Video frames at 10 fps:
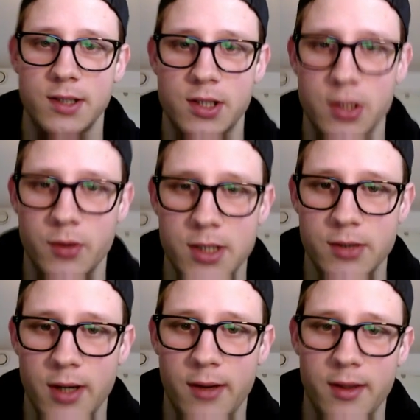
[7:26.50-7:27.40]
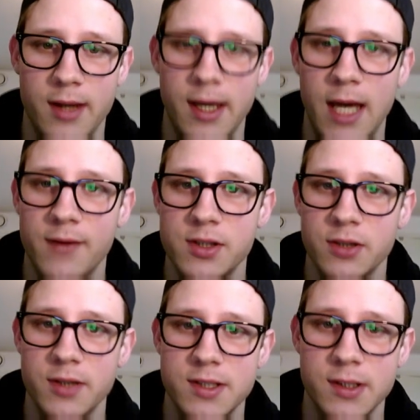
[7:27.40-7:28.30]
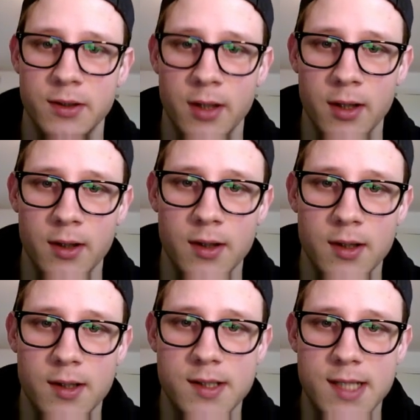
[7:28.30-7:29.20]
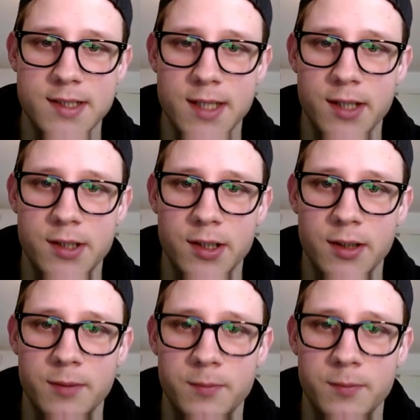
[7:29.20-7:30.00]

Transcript: show it to you. I think I have showed it to you. Text editor.